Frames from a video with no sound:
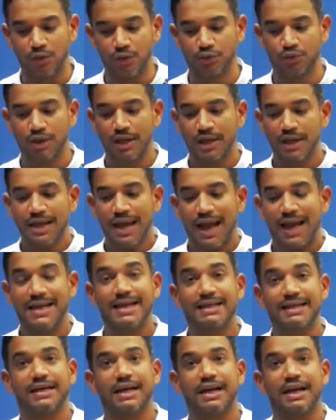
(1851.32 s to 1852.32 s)
the
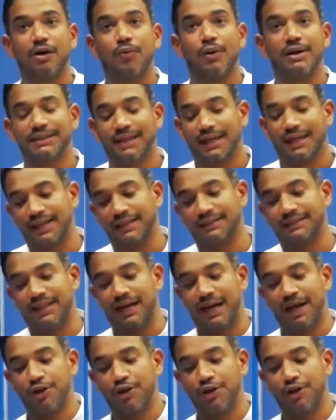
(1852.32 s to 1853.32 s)
unified health
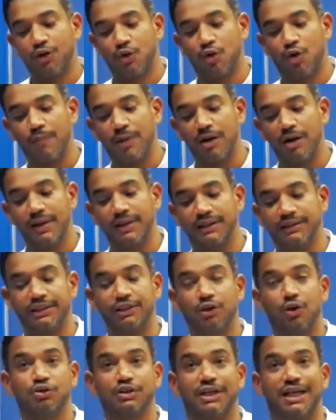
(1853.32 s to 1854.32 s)
systems that is
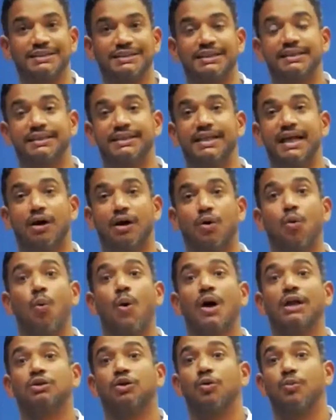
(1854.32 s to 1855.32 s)
universal up to
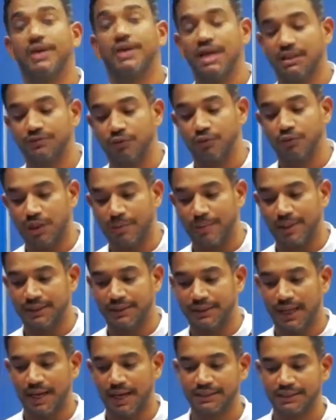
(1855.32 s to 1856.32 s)
2021.
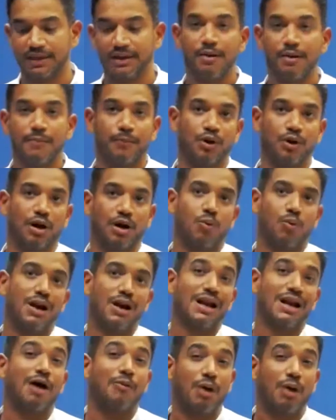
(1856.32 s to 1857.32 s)

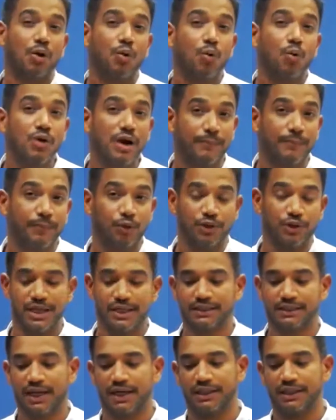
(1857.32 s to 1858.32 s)
There
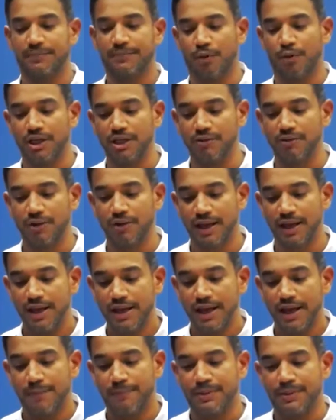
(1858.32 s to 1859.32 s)
were 4
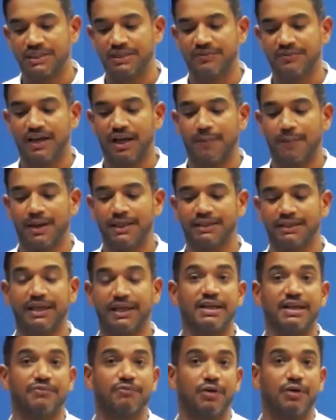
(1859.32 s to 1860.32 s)
ways in
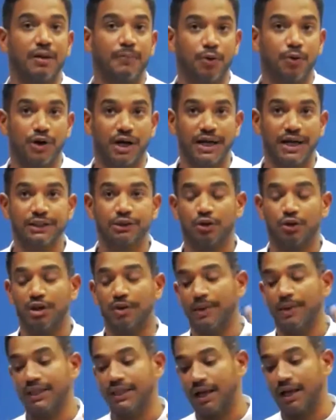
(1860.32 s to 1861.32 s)
which the vaccine could
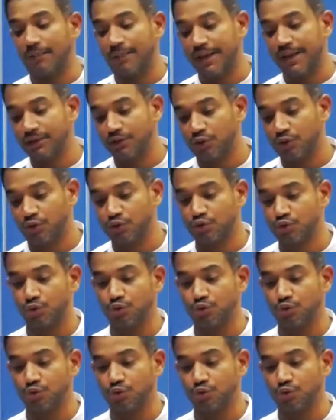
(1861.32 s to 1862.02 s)
be available.